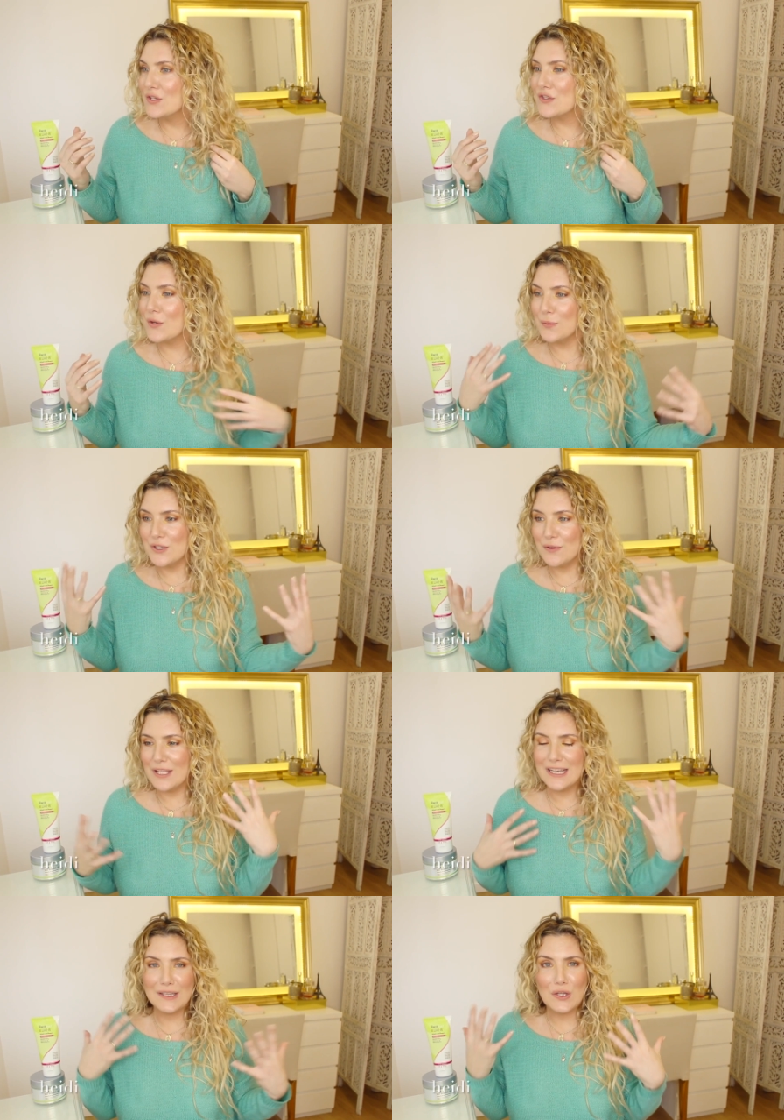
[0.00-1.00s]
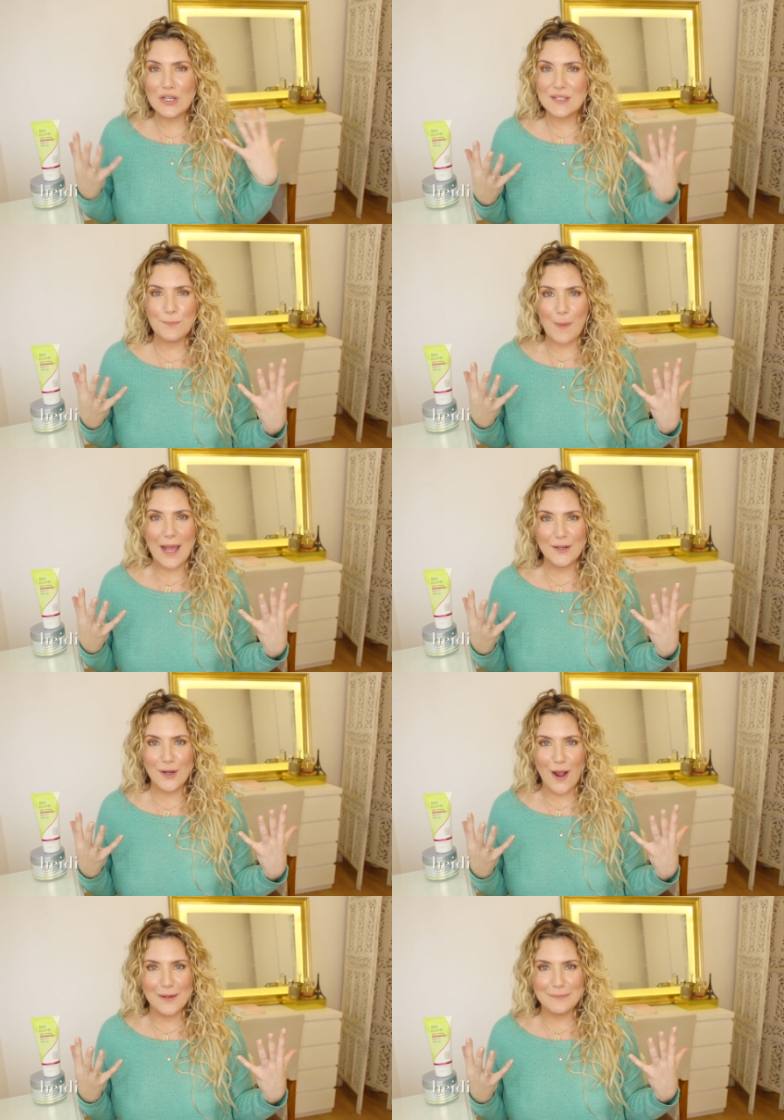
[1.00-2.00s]
So what do you think looks
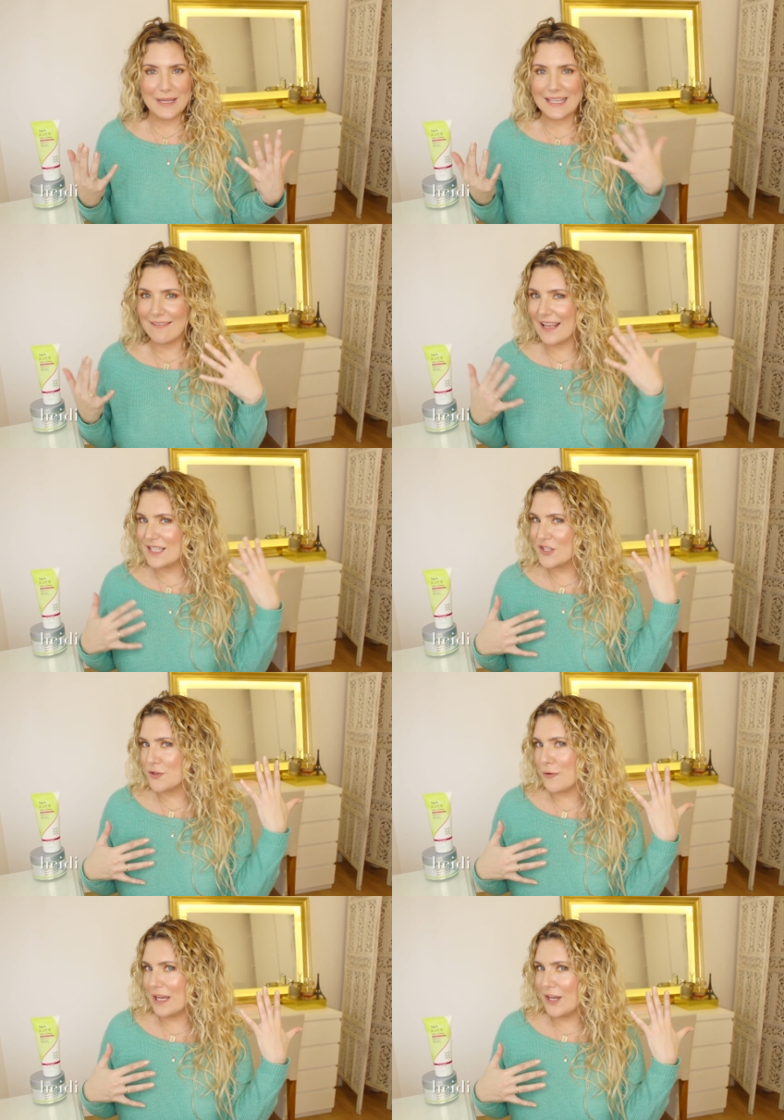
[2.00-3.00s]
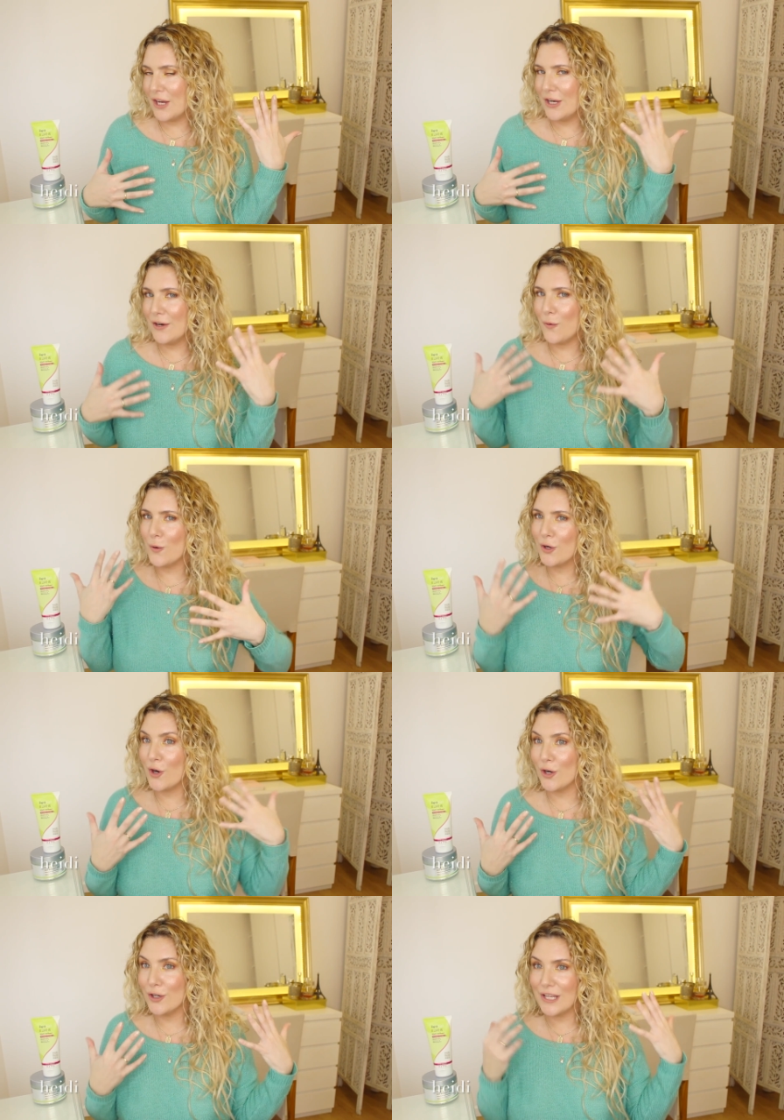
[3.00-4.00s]
better on me, like straight hair or
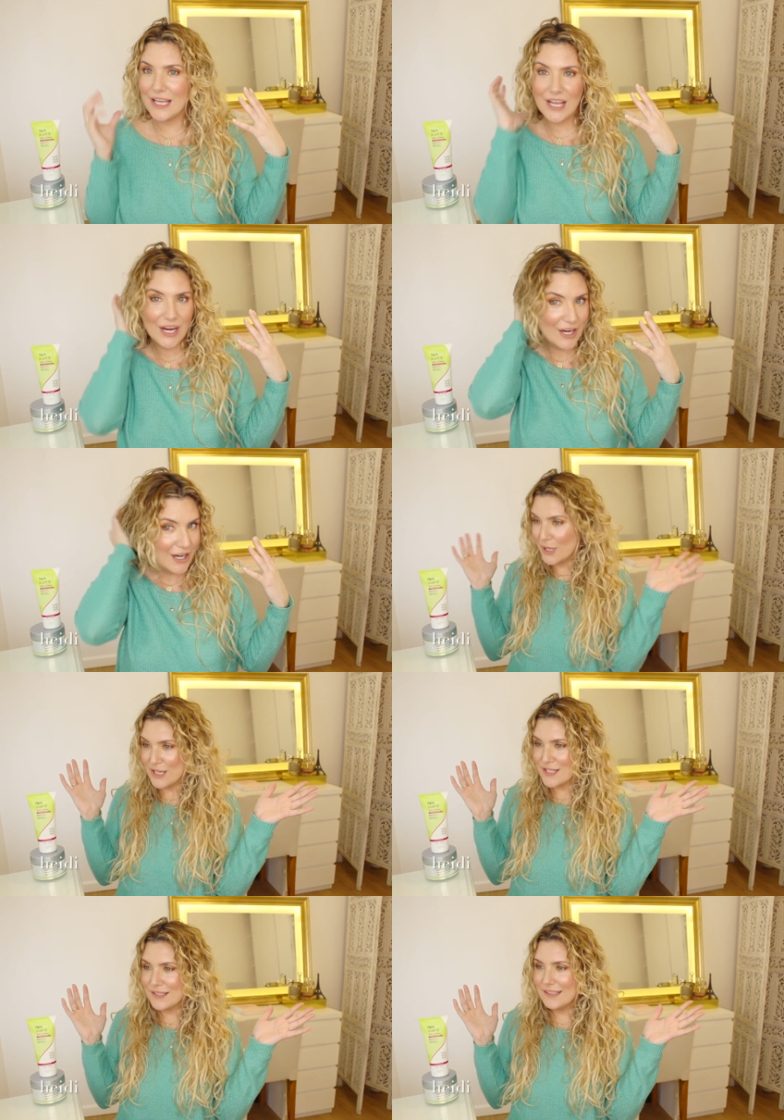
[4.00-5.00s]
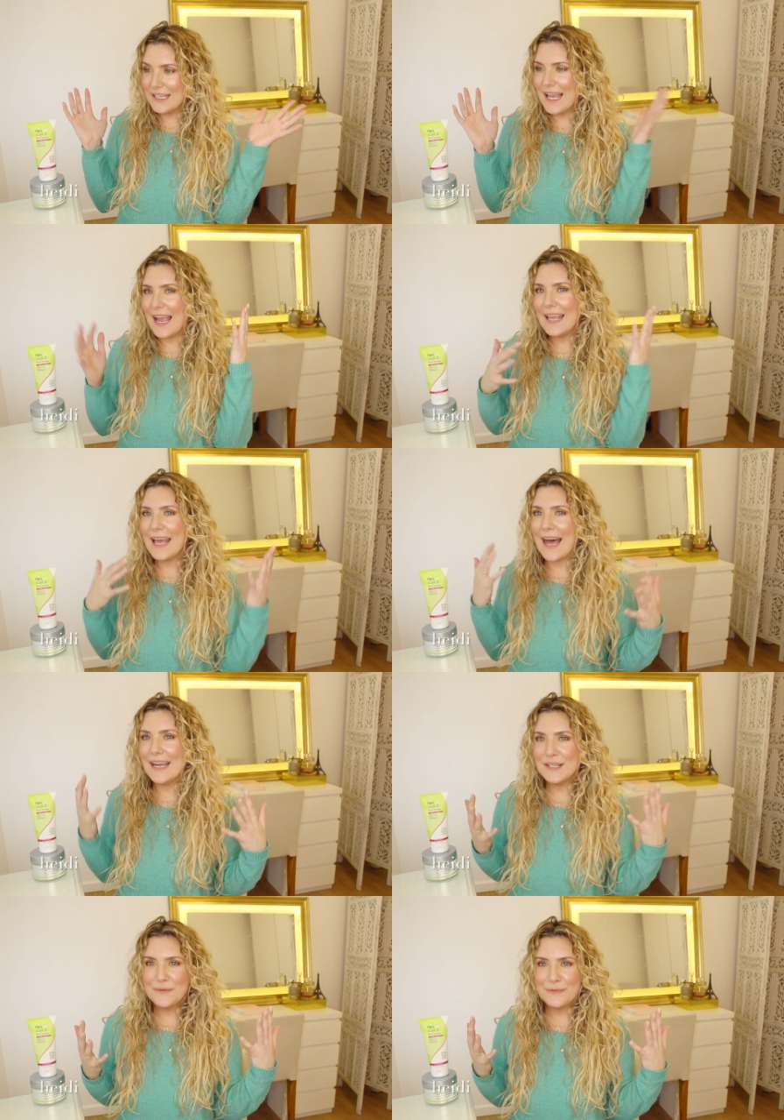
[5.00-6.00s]
curly hair? Personally, I
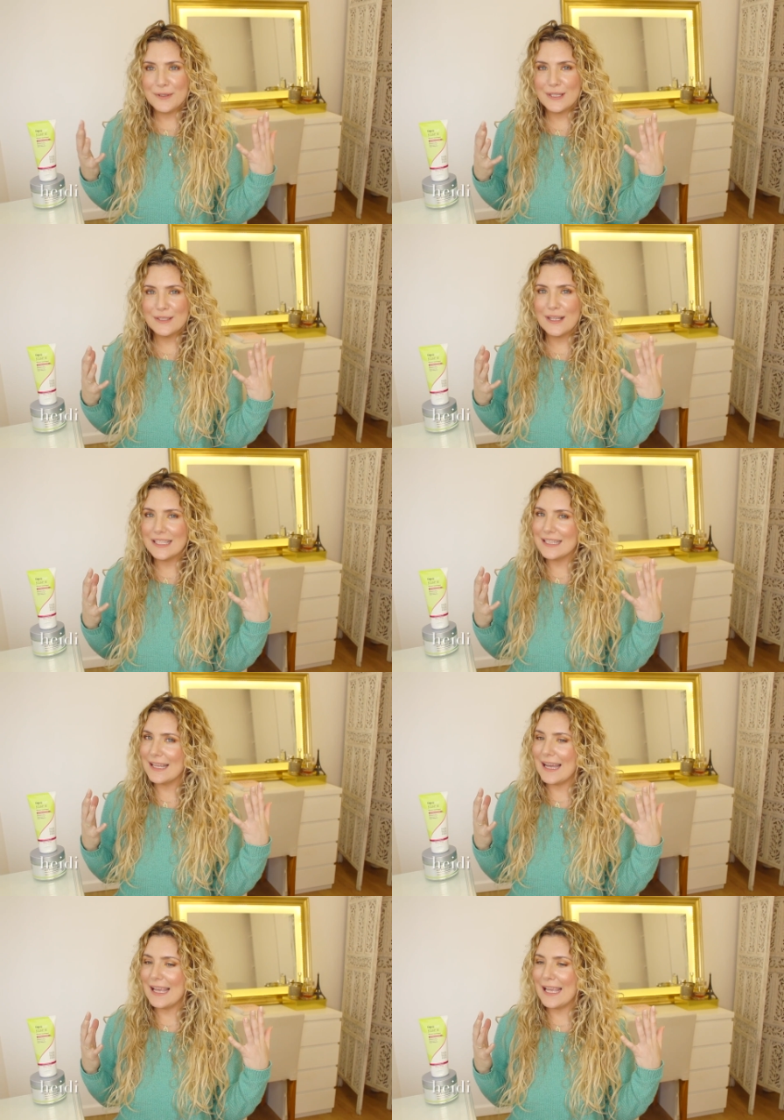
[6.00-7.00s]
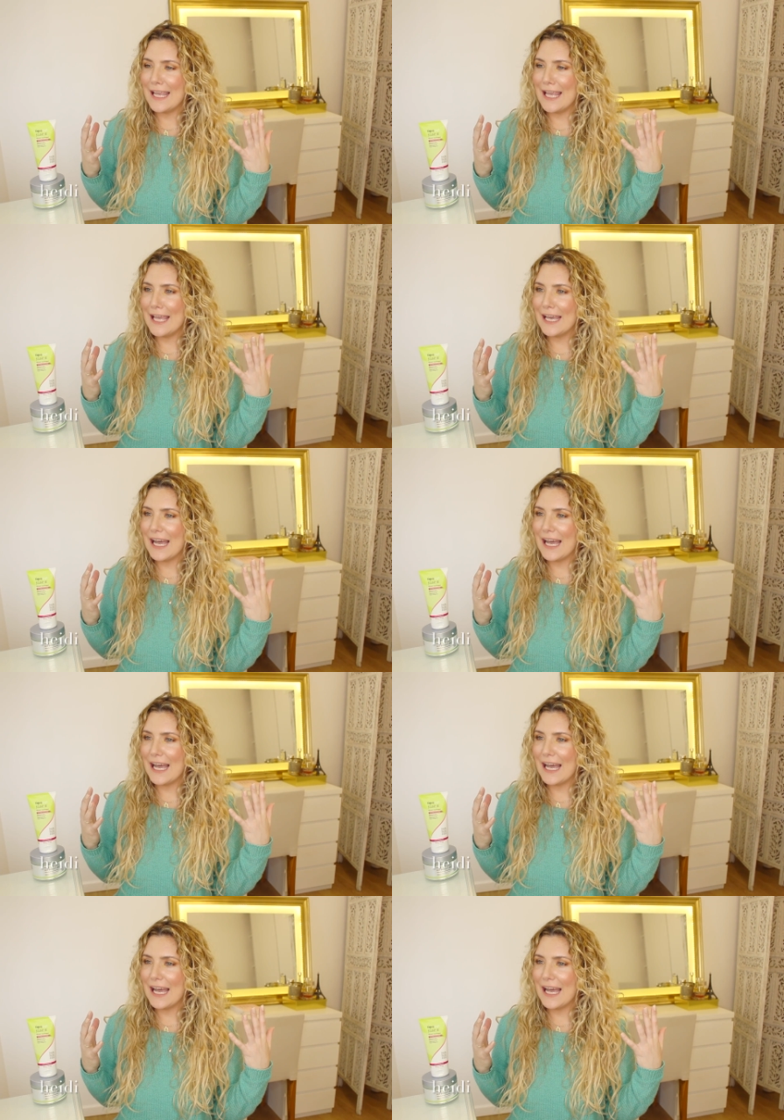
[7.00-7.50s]
kind of feel like